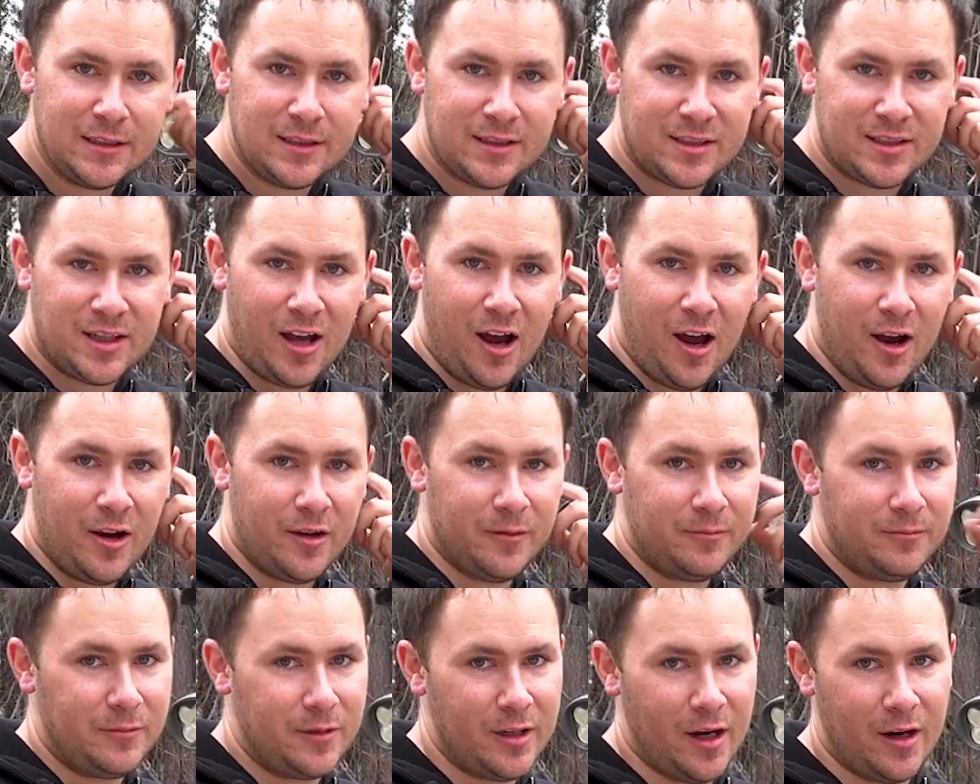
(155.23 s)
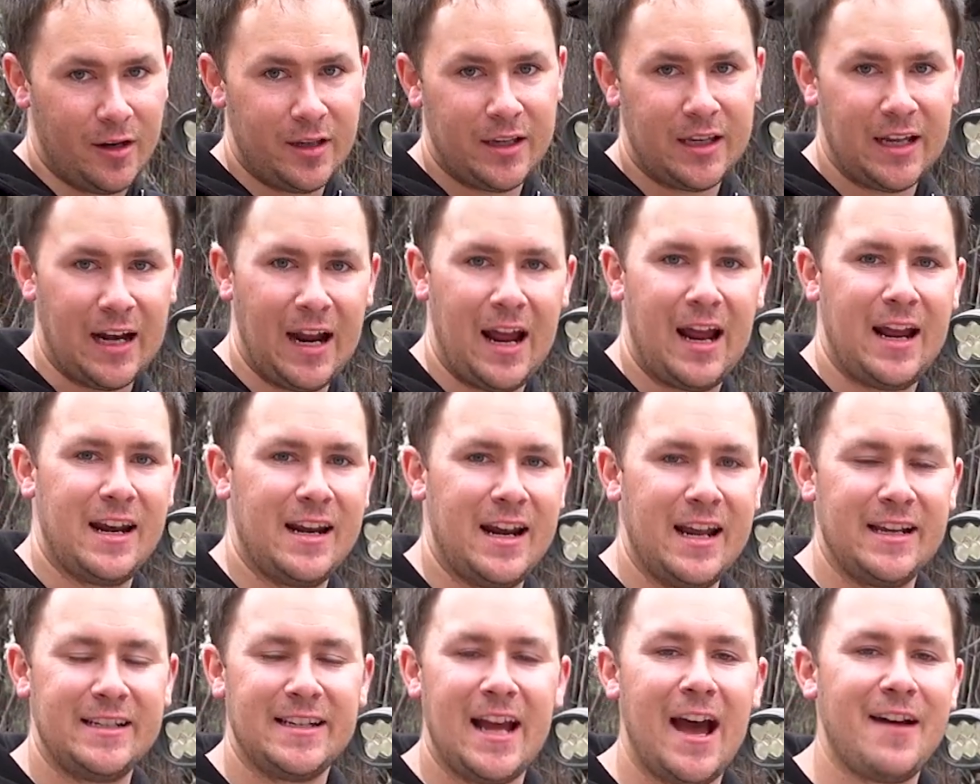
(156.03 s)
So, you know, you're going to
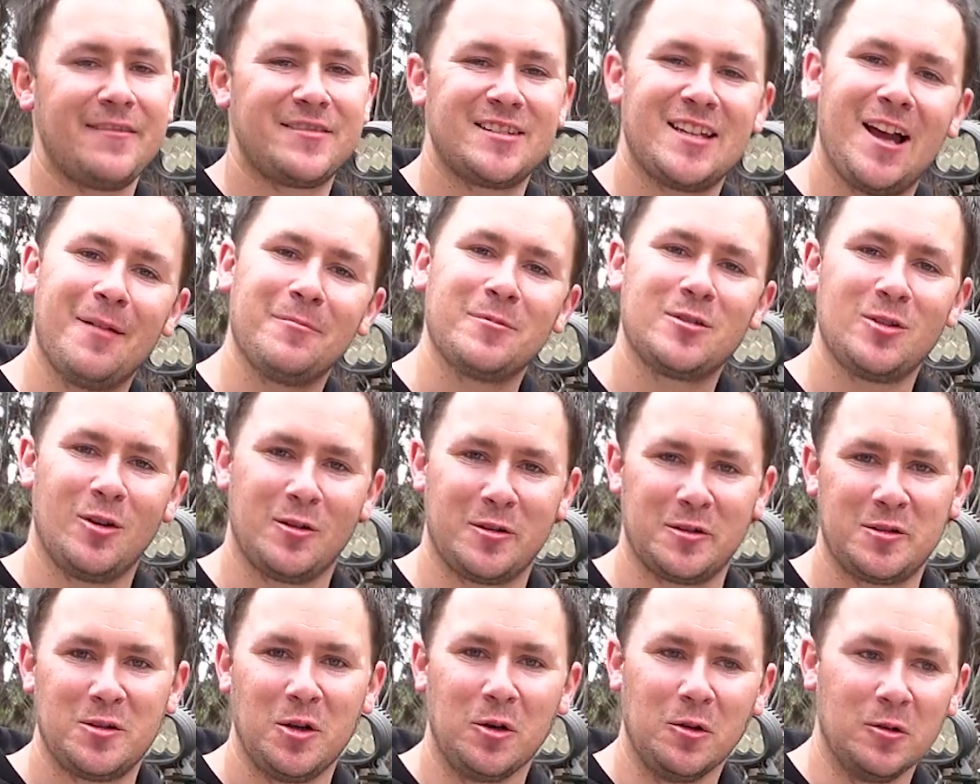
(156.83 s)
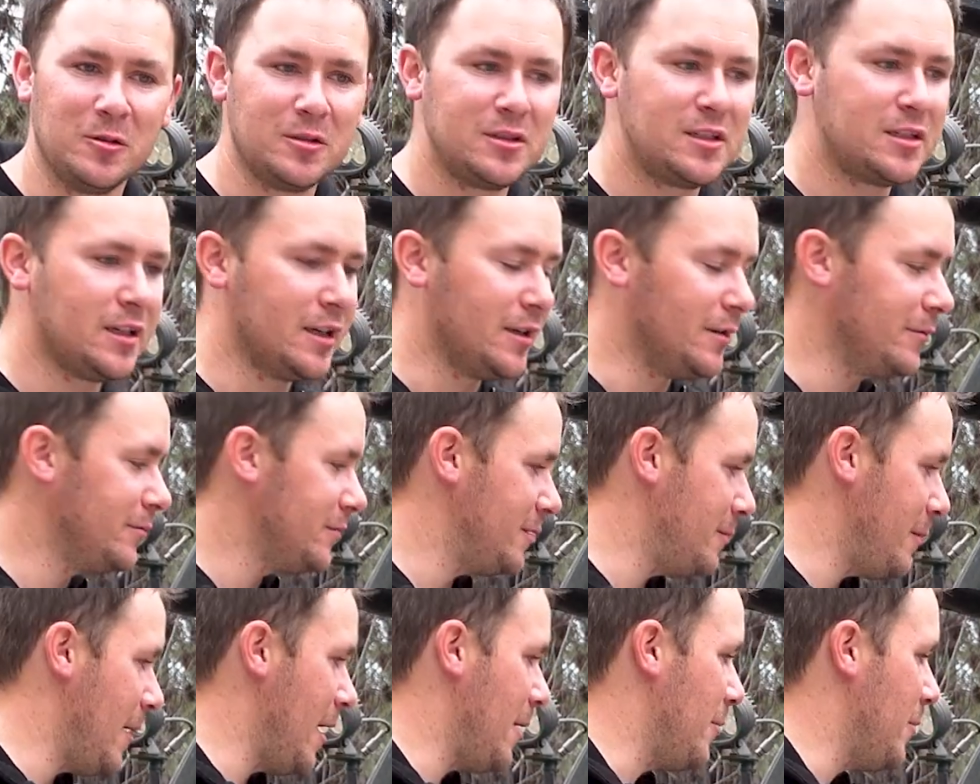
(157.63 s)
need to have some sort of tools to
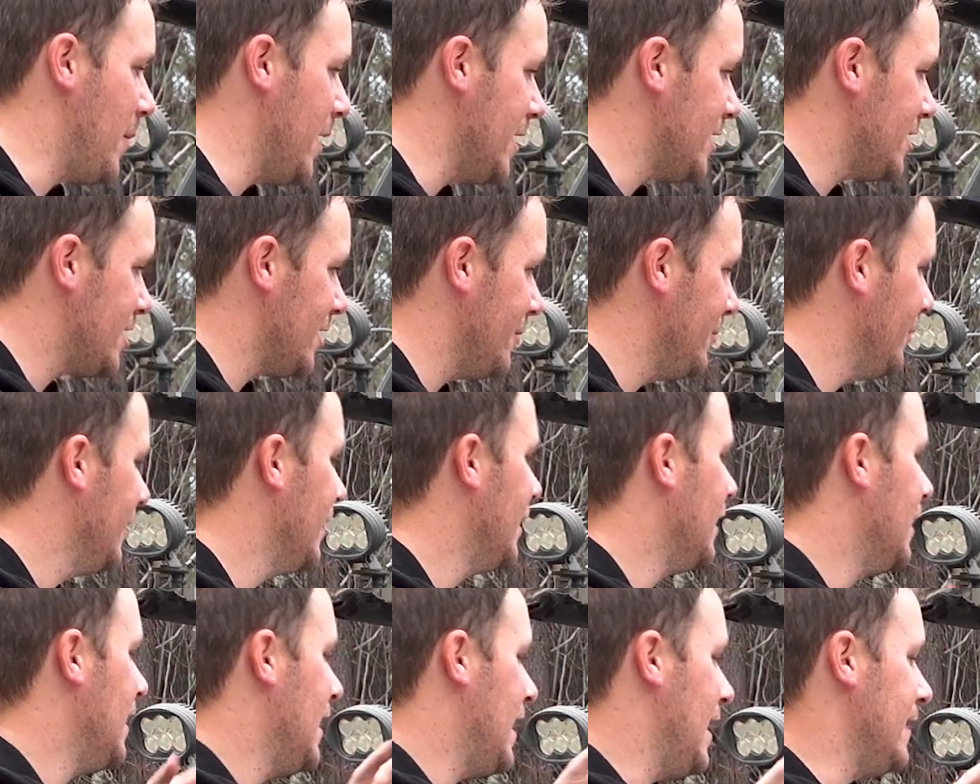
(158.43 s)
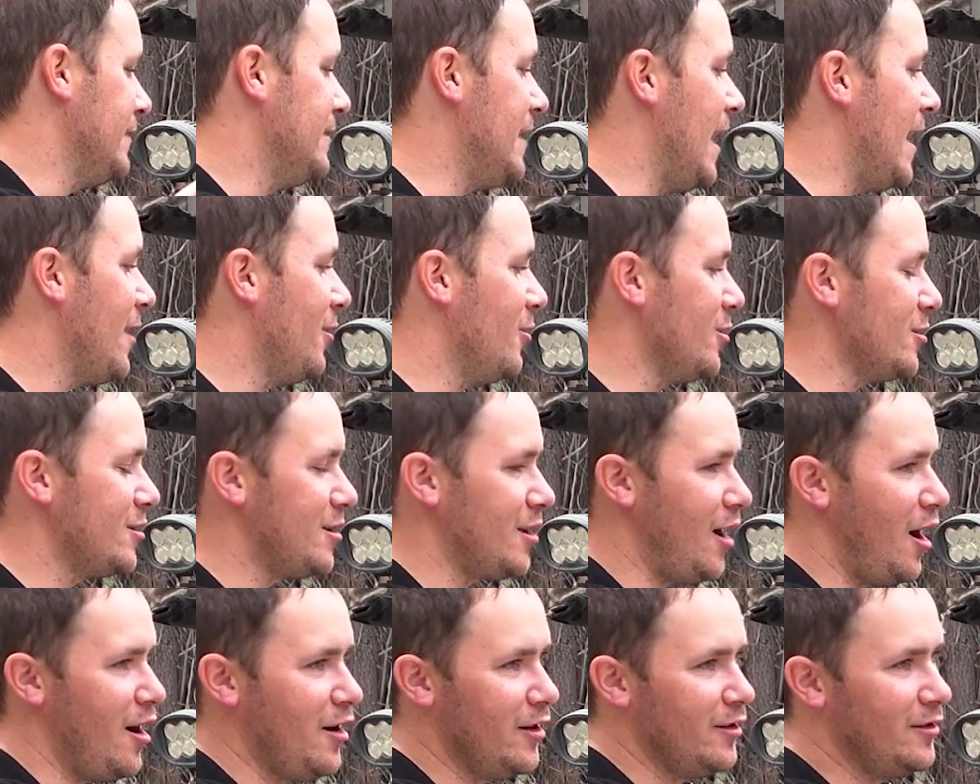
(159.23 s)
be able to pinch them. And that
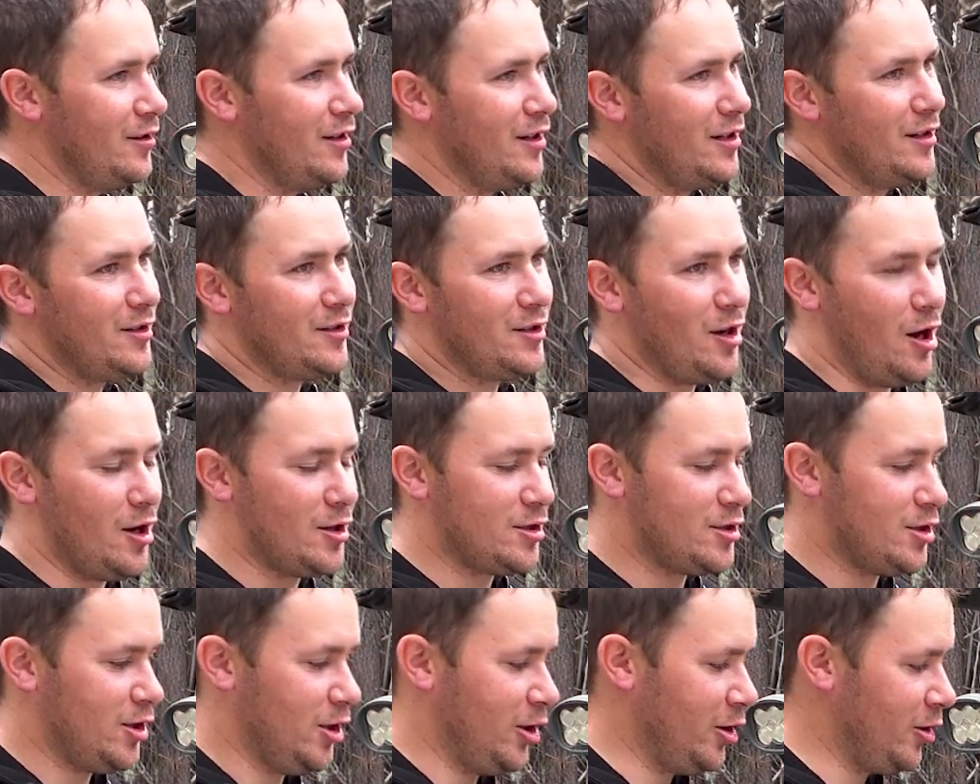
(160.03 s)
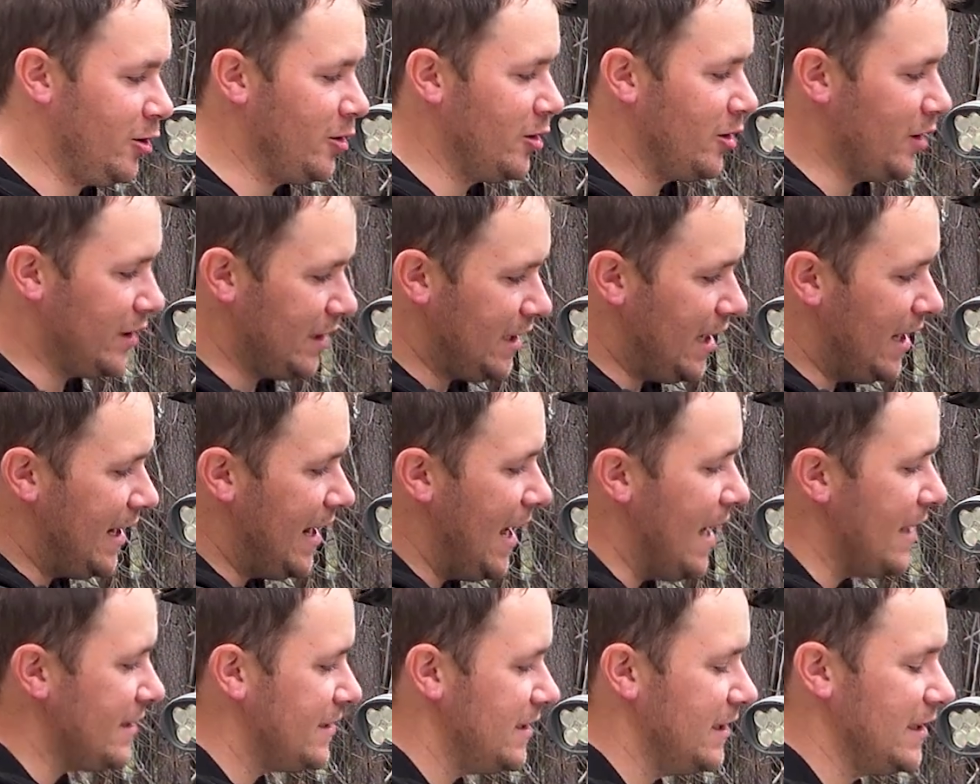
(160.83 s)
also goes through
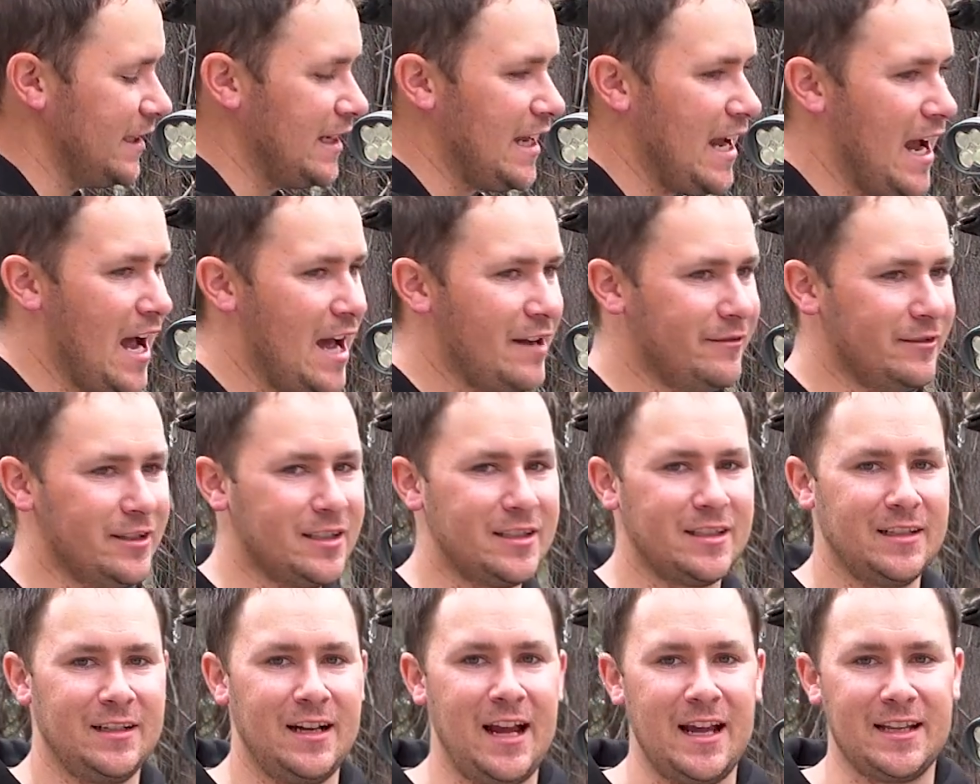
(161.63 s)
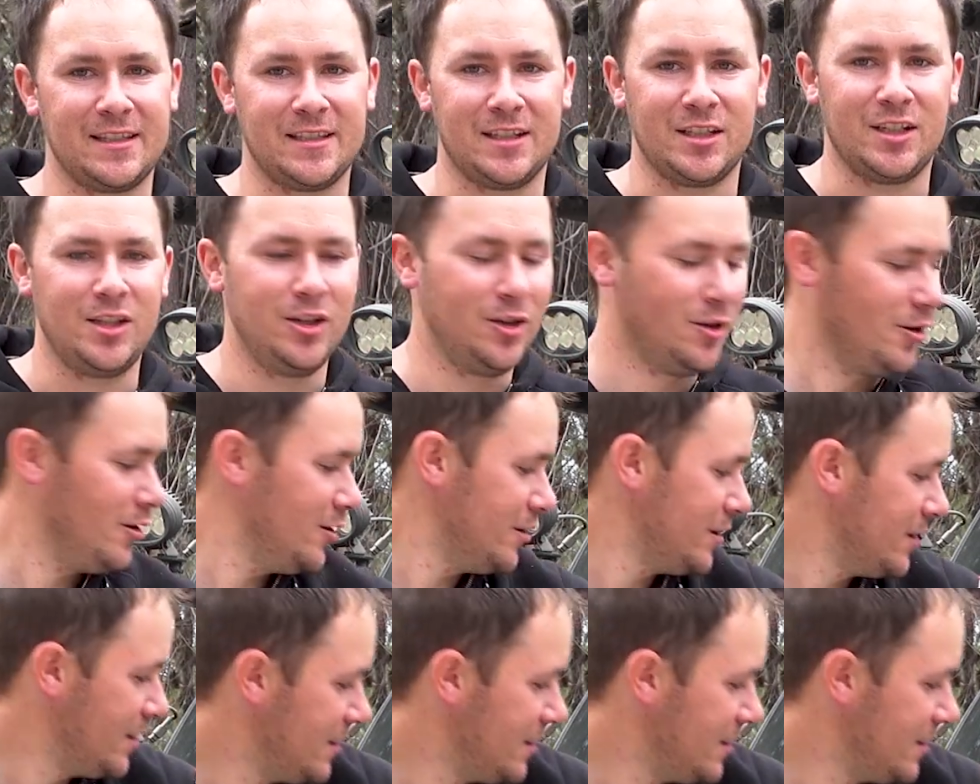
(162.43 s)
cutouts in the canvas, and that secures